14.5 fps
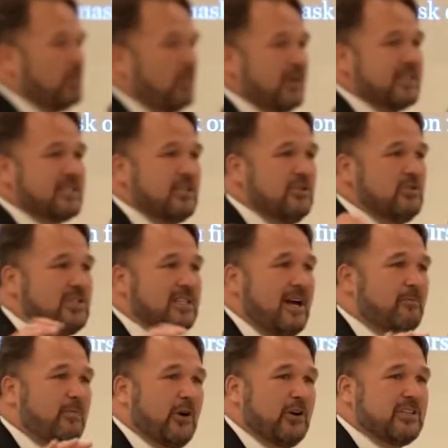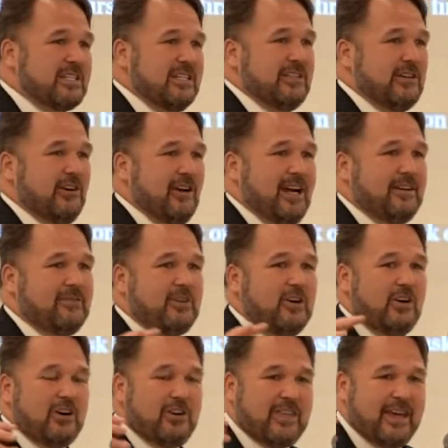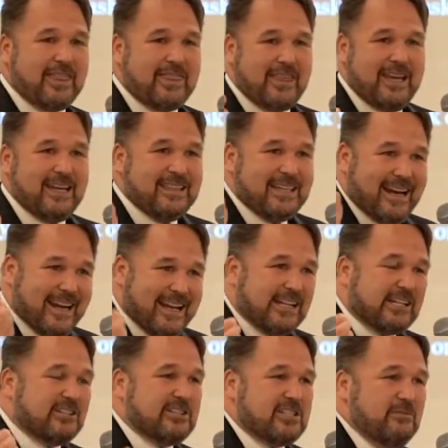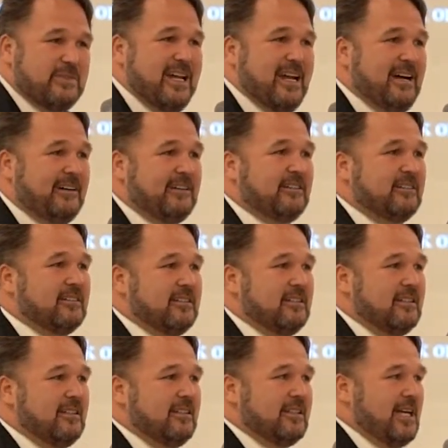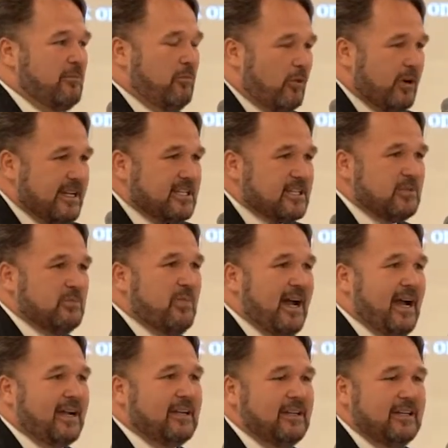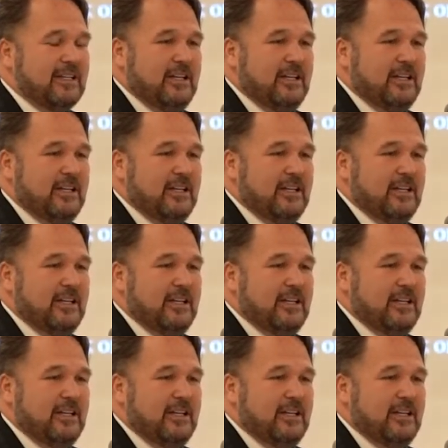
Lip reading: points. Who's that person in their life, or that thing that anchors them down, that brings them back?